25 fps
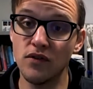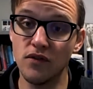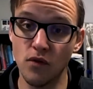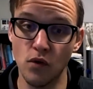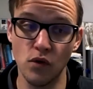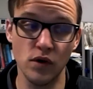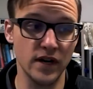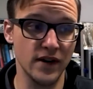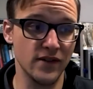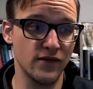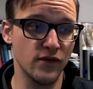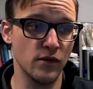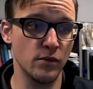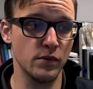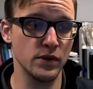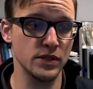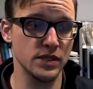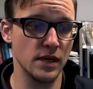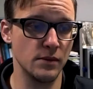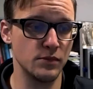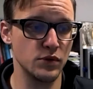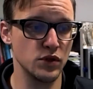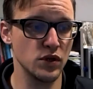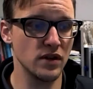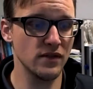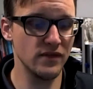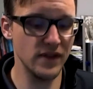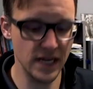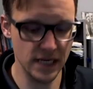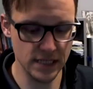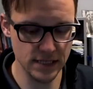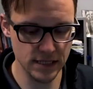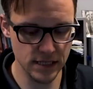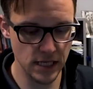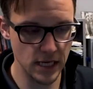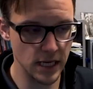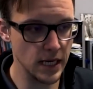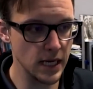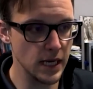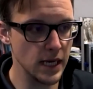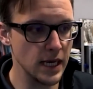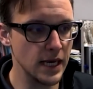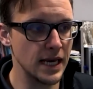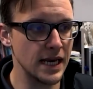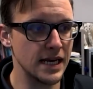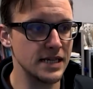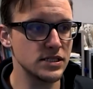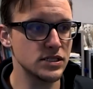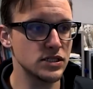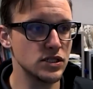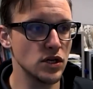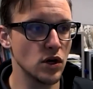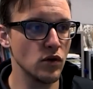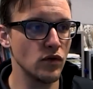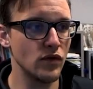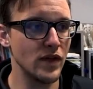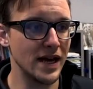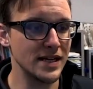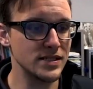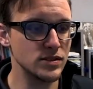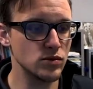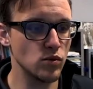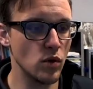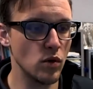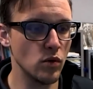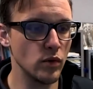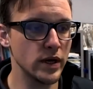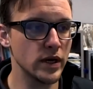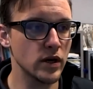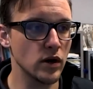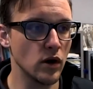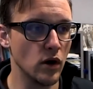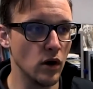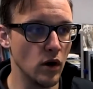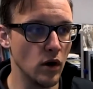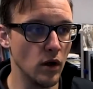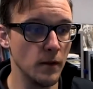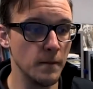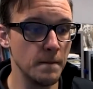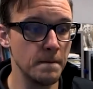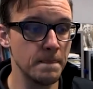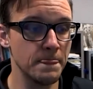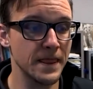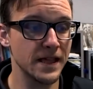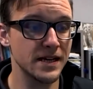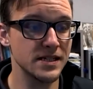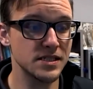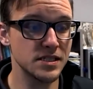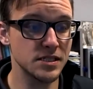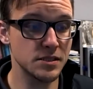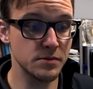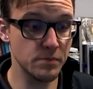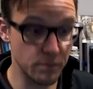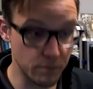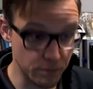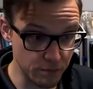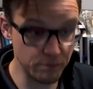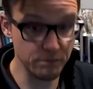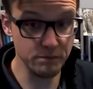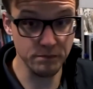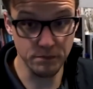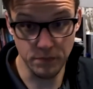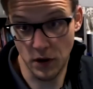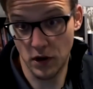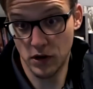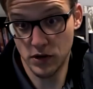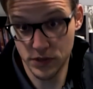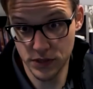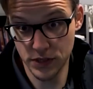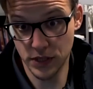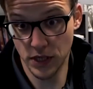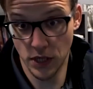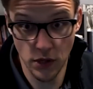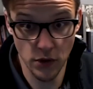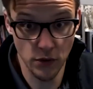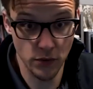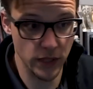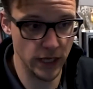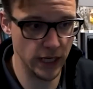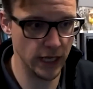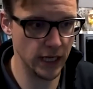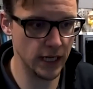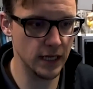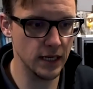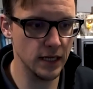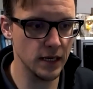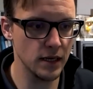for different perceptual events. And so that's what we call sparse coding.